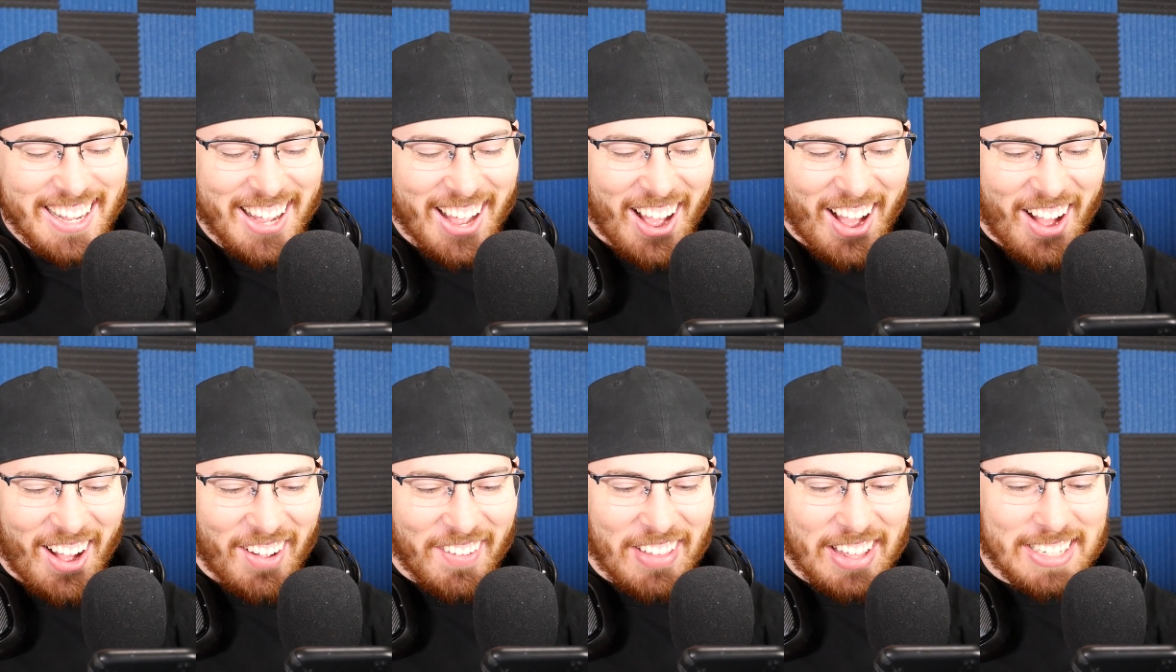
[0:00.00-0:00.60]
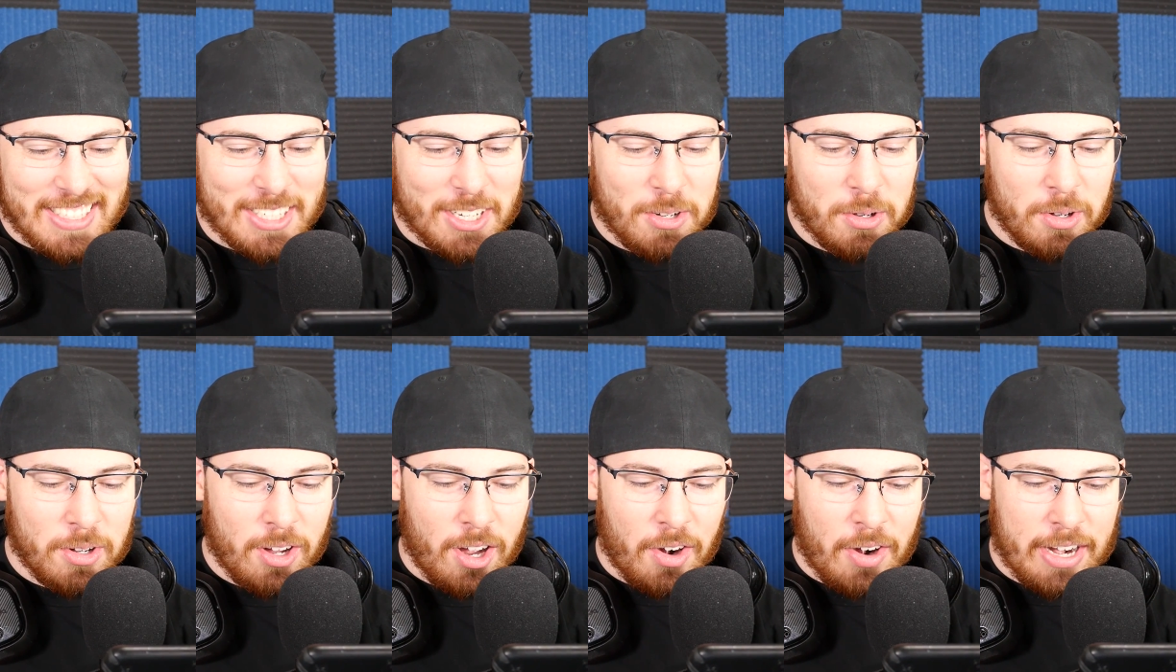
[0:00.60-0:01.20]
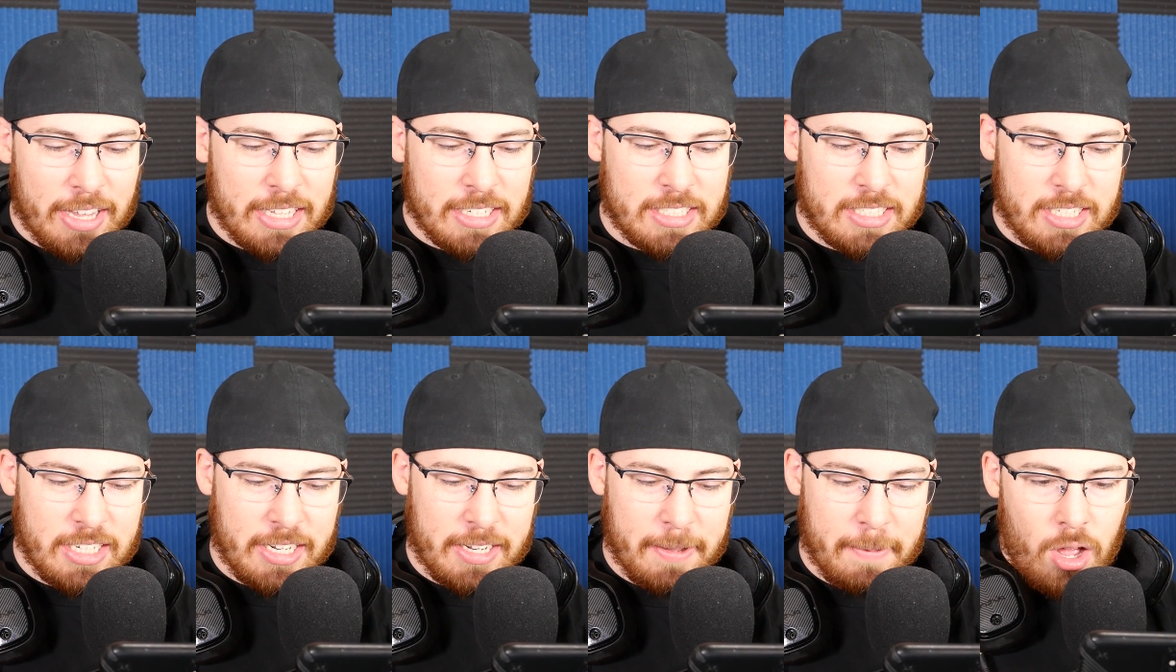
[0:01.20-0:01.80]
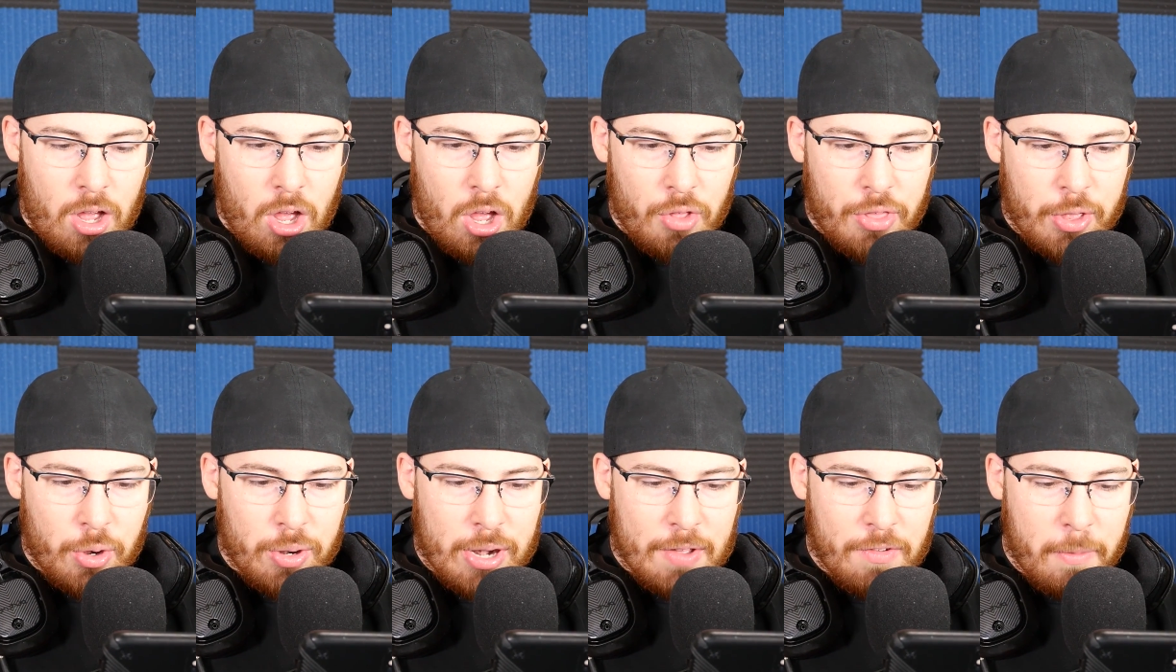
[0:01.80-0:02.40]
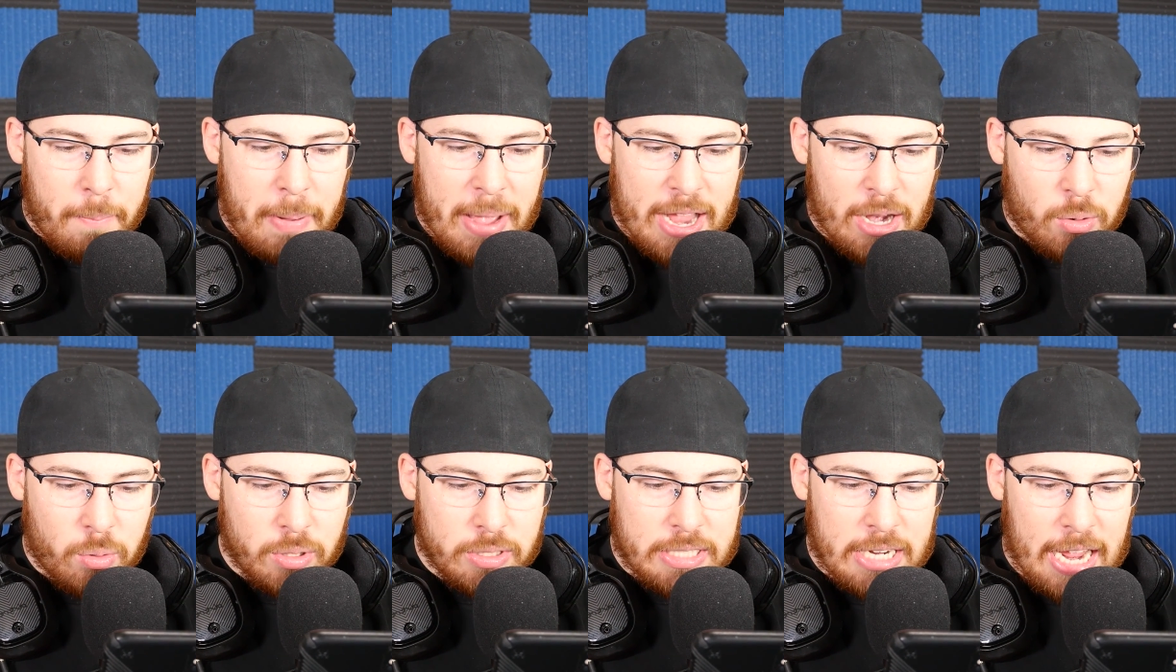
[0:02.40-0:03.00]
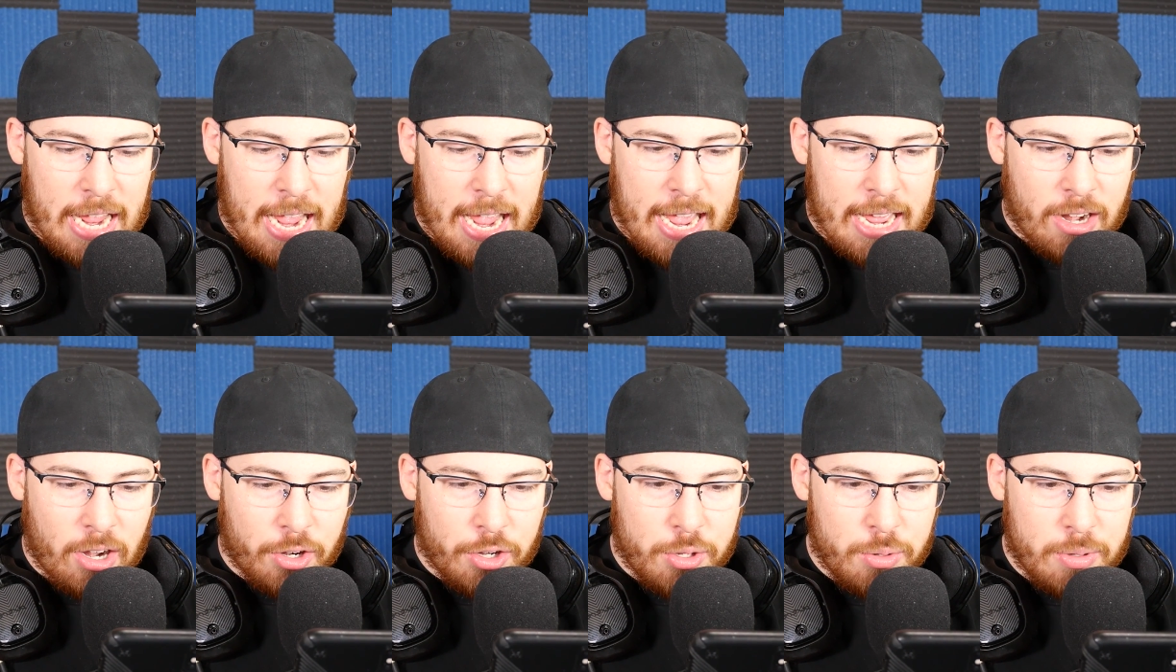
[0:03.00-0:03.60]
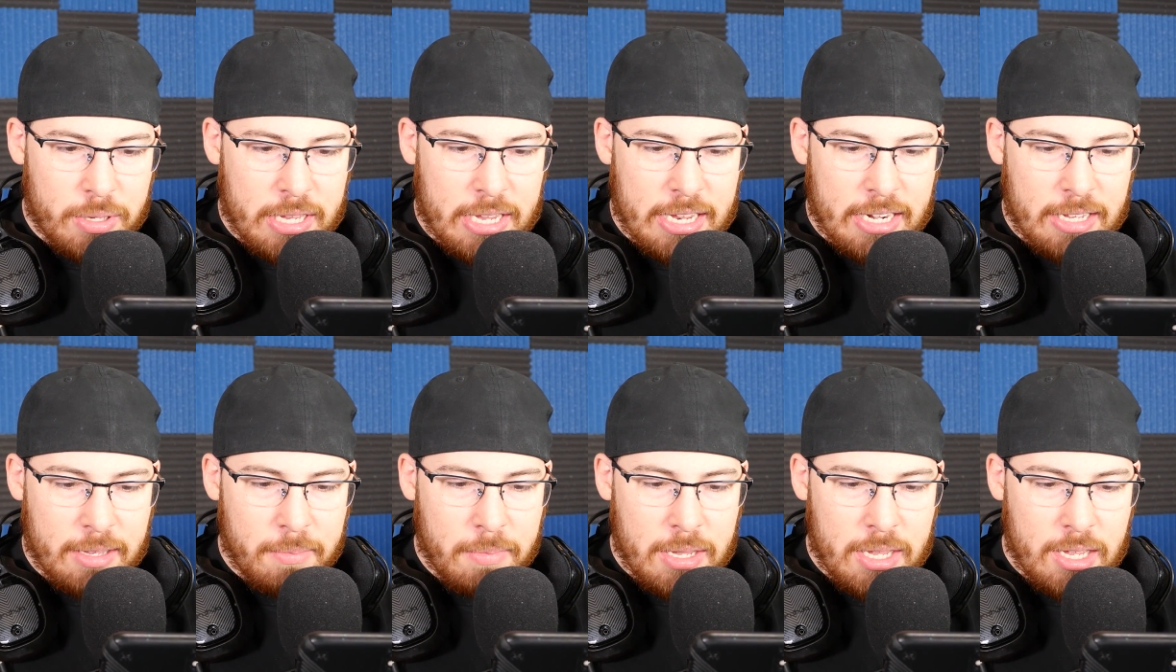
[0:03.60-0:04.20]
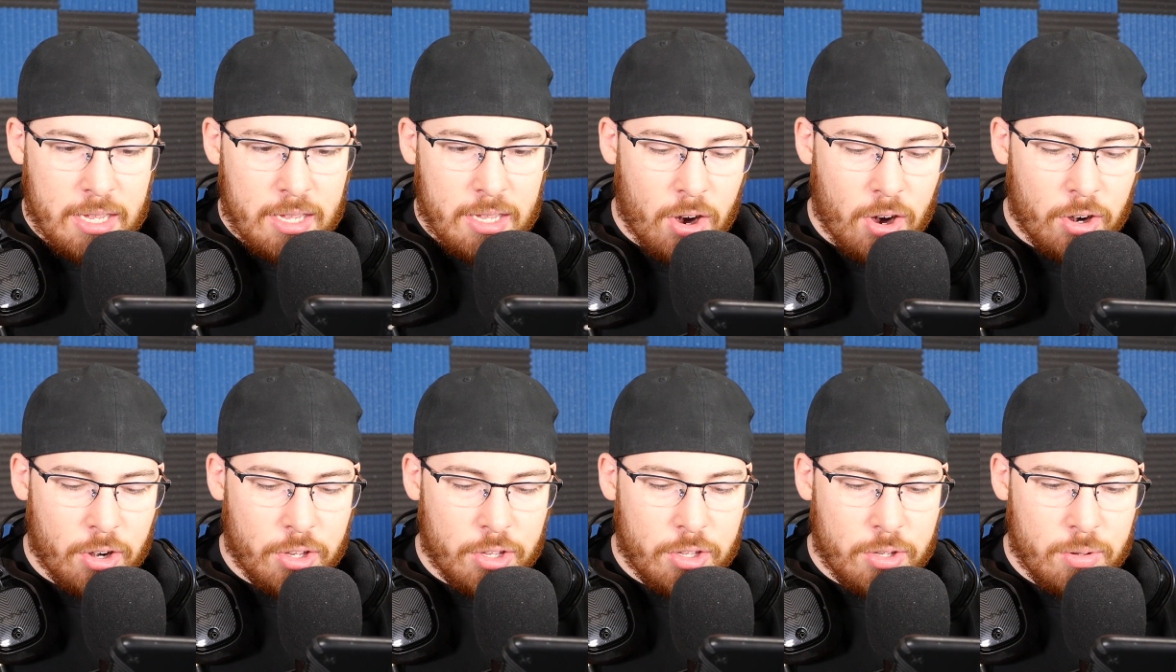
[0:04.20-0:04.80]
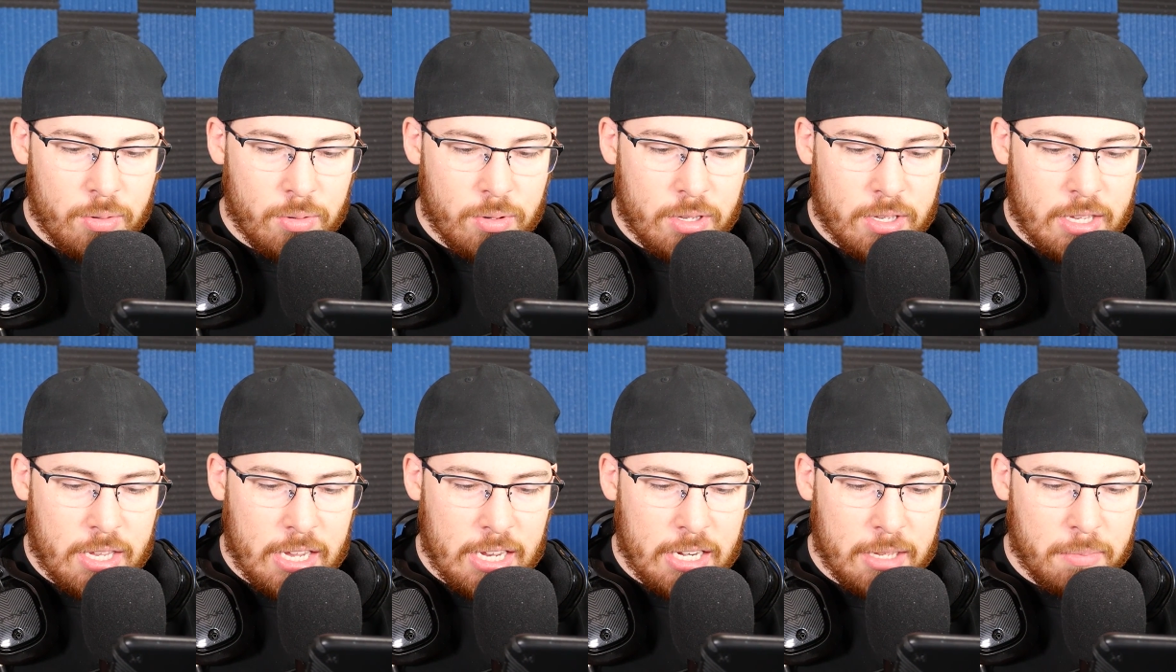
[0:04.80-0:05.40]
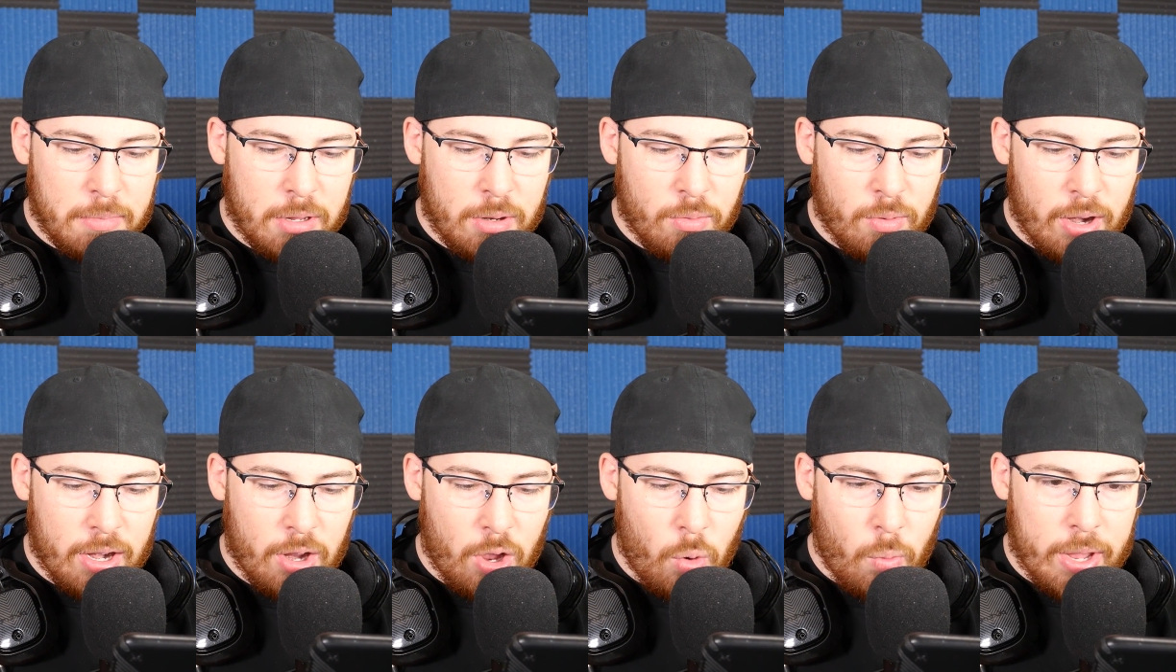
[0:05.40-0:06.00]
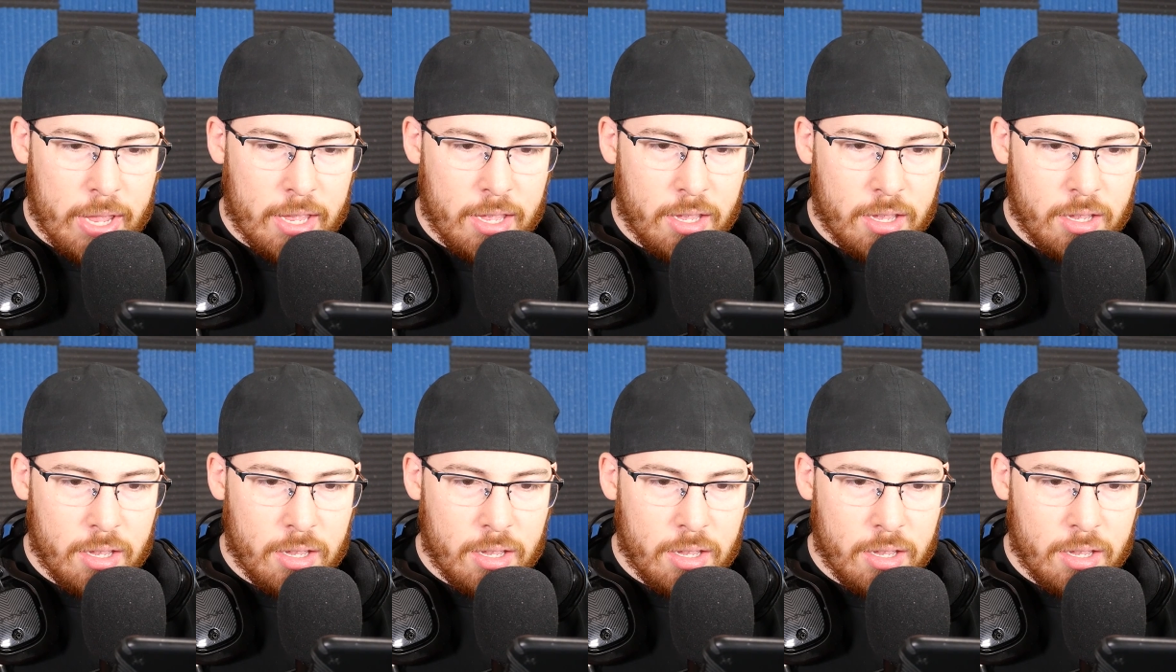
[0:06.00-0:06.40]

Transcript: Oh, that's cool. All right, let's see. Oh, they don't have a backwards hat? Are you kidding me? Are you kidding me right? Oh, wait.